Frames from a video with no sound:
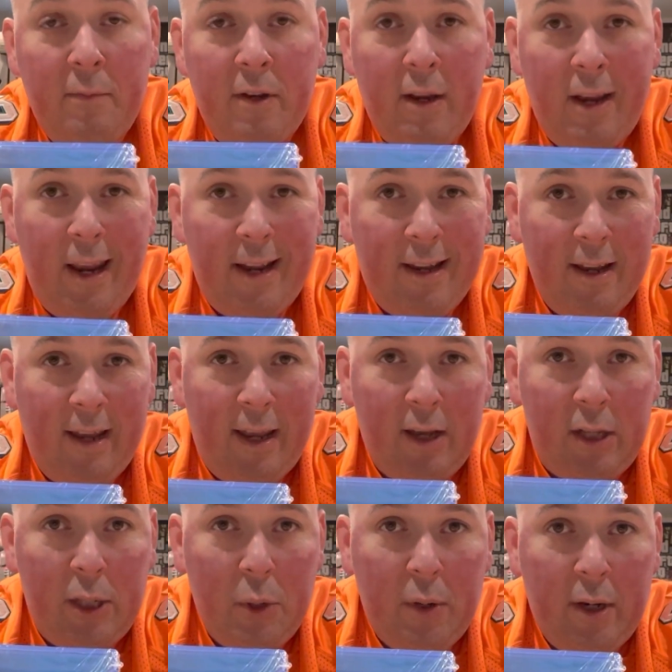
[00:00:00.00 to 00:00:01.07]

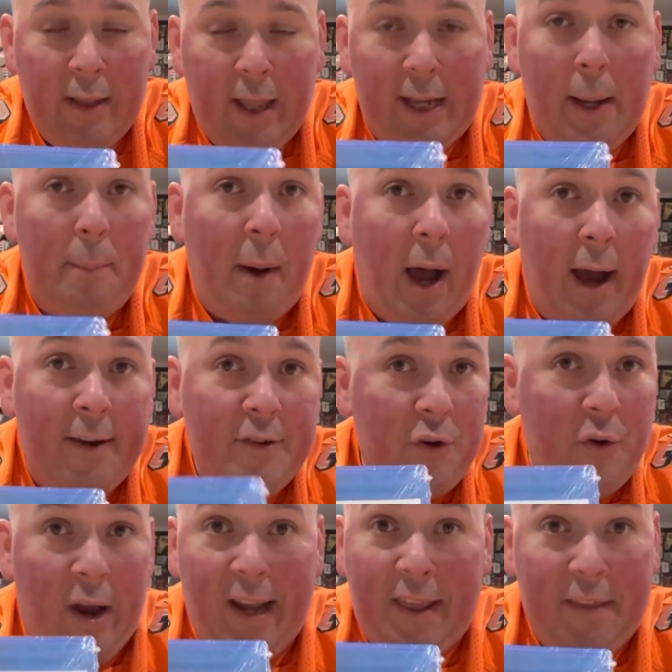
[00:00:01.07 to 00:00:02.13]
included like a box
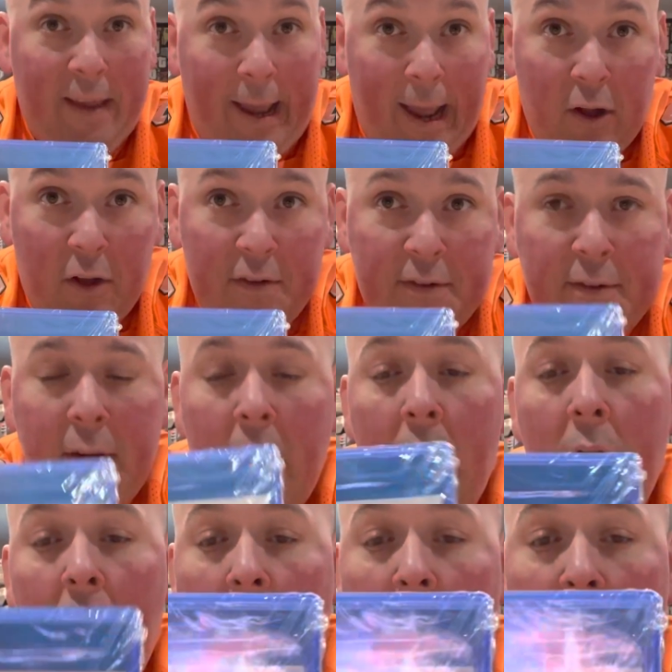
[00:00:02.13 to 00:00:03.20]
or anything else.
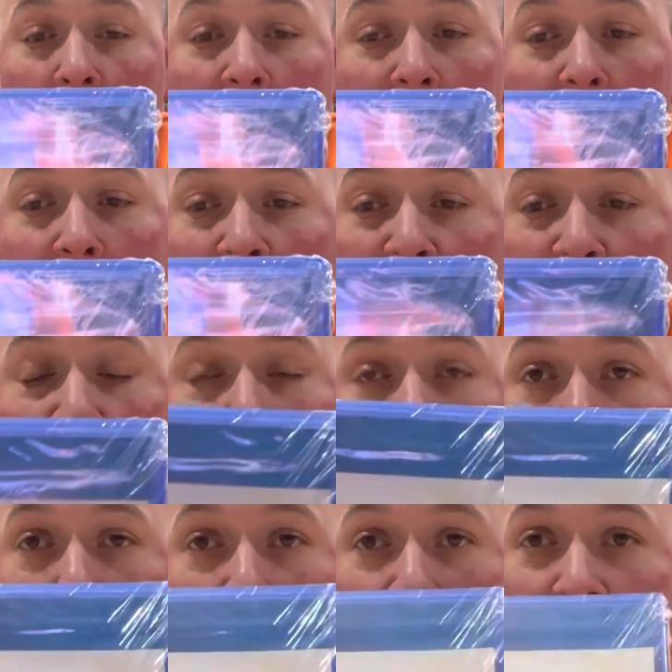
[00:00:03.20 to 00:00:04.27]
I just know
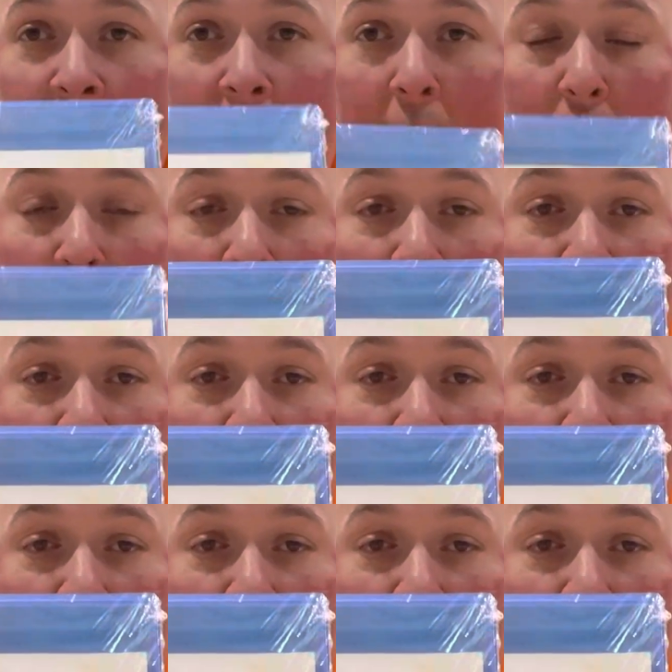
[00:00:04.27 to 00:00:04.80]
that it came with,